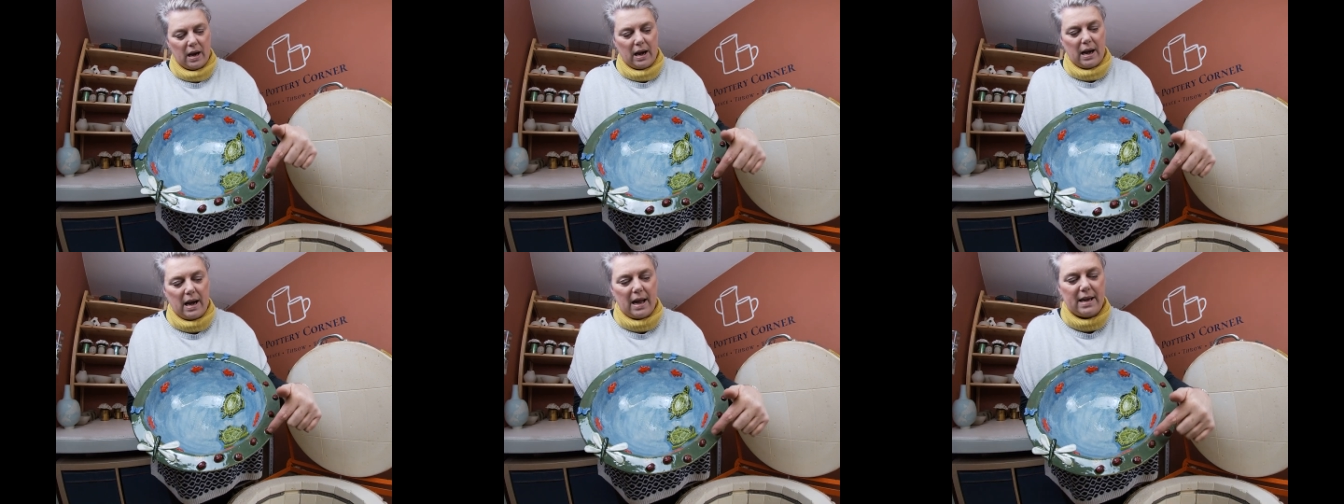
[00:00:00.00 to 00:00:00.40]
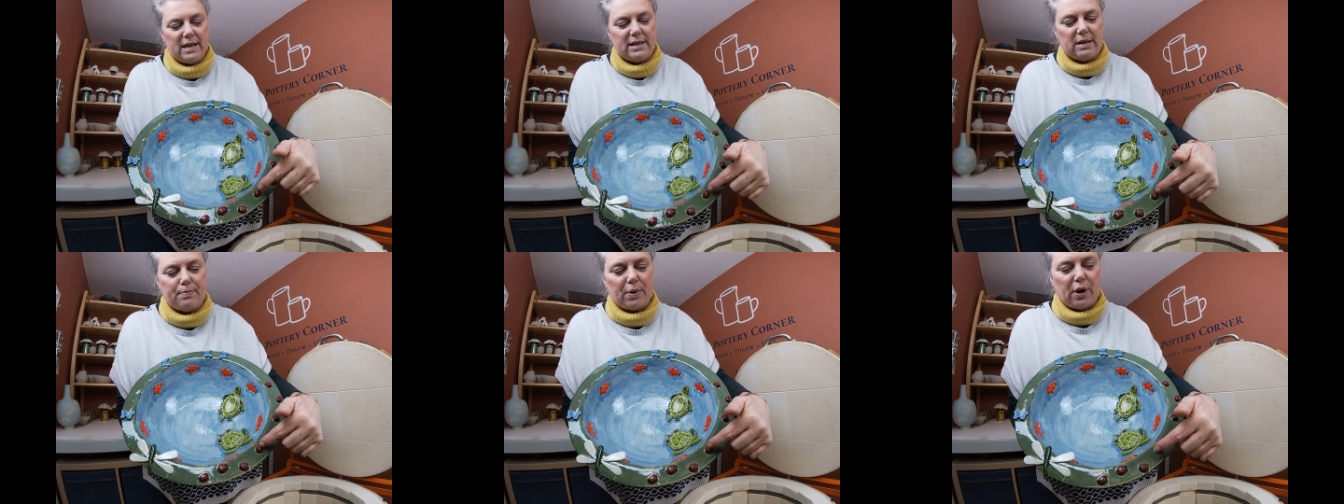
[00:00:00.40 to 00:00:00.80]

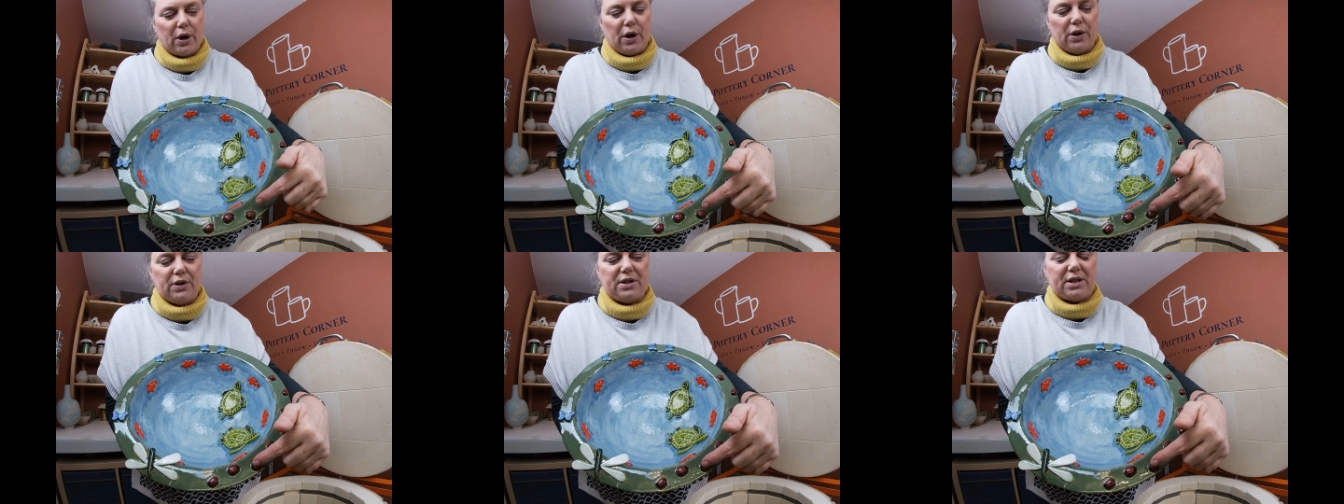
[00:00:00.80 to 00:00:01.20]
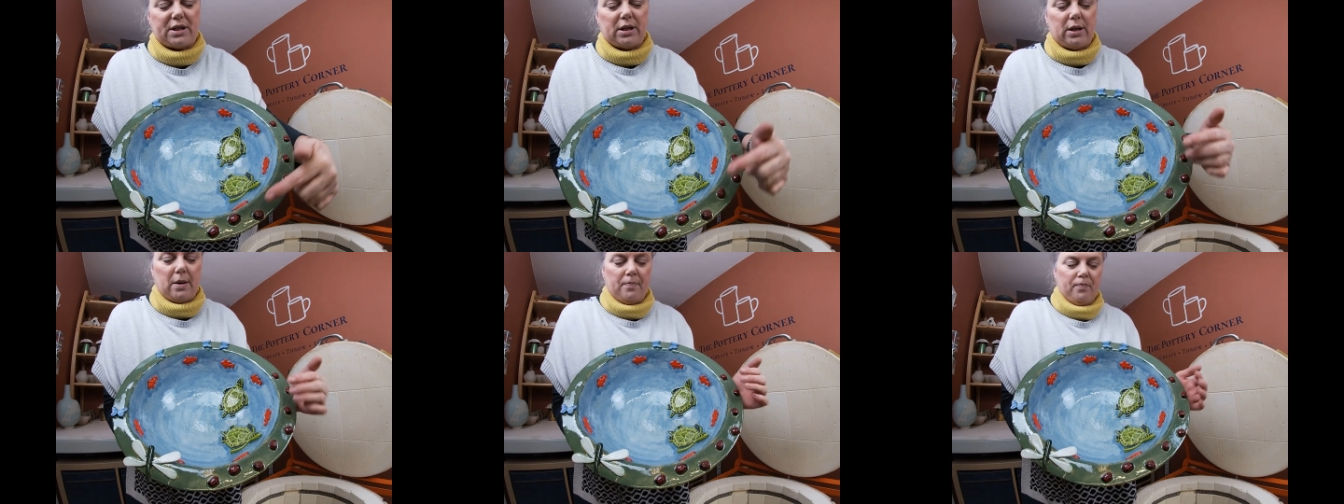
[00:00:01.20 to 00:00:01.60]

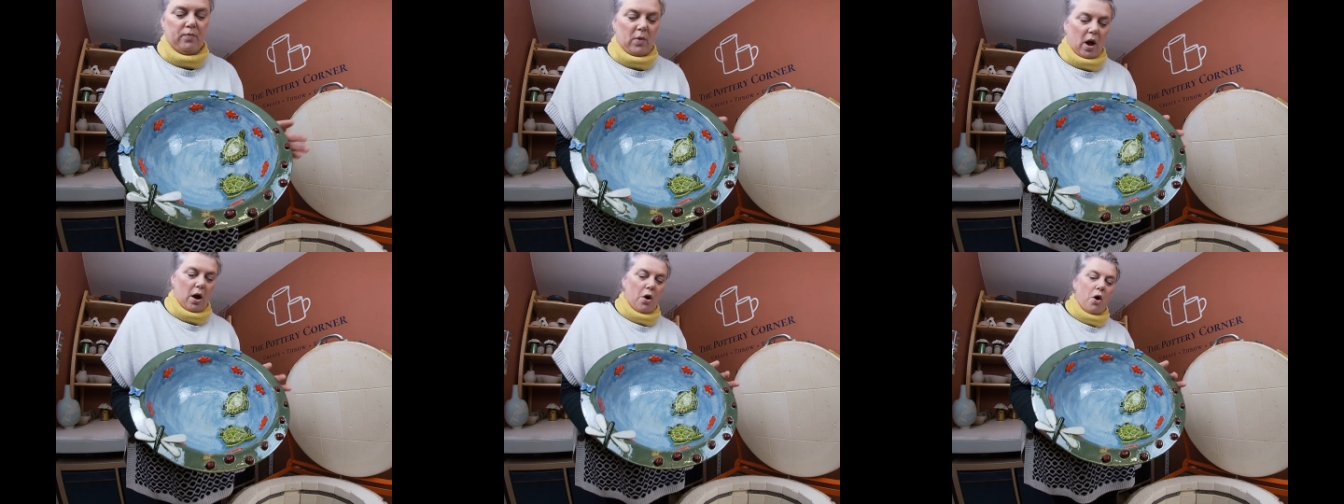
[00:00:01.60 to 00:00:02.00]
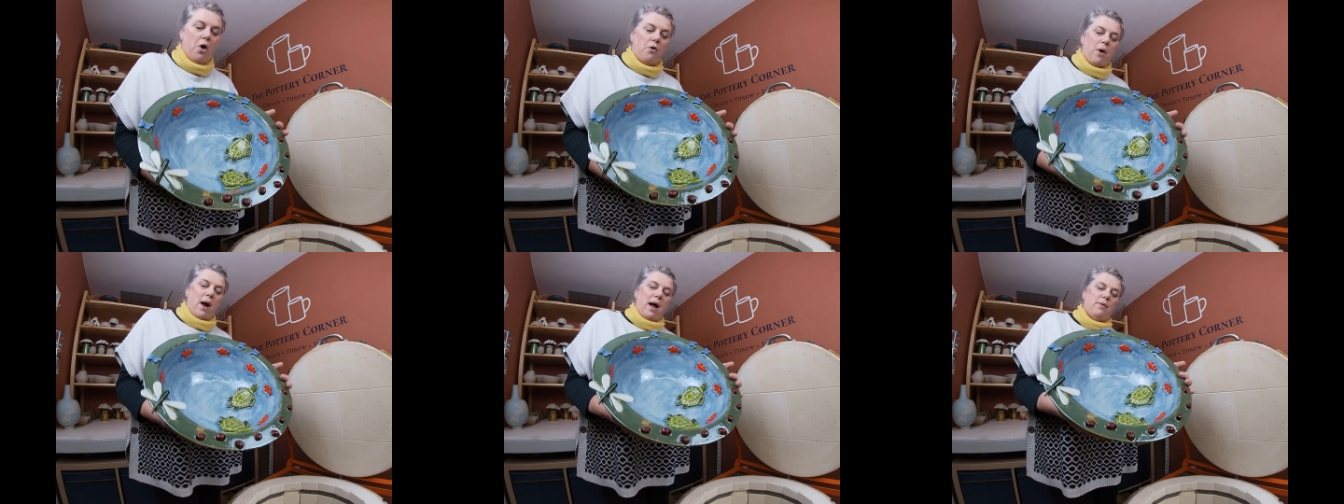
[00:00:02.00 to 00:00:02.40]
ladybirds
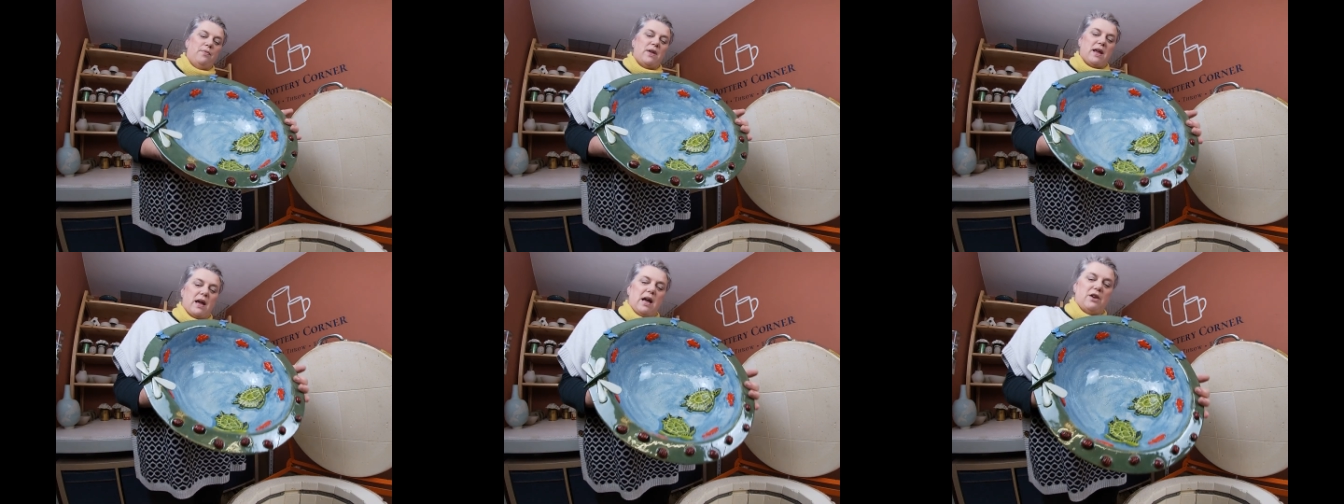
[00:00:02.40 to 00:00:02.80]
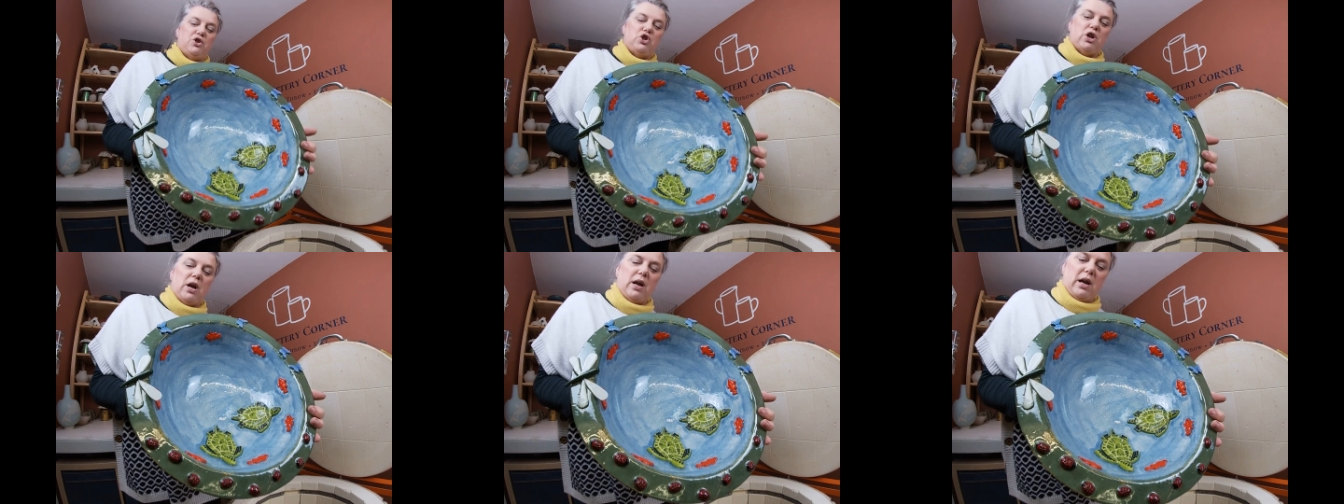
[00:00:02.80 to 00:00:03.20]
around the
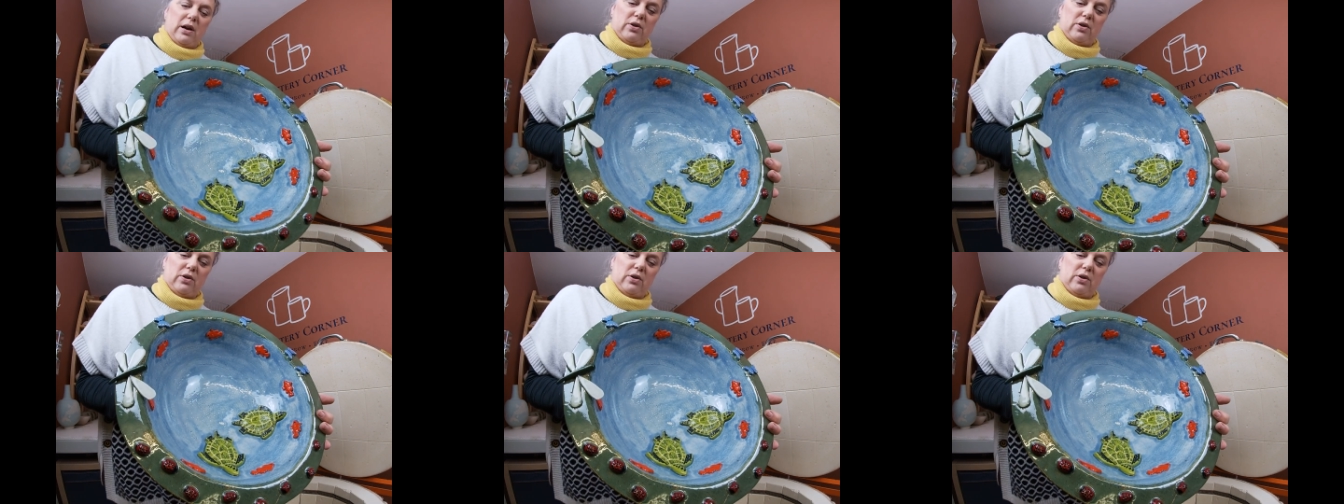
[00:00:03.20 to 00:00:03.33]
edge.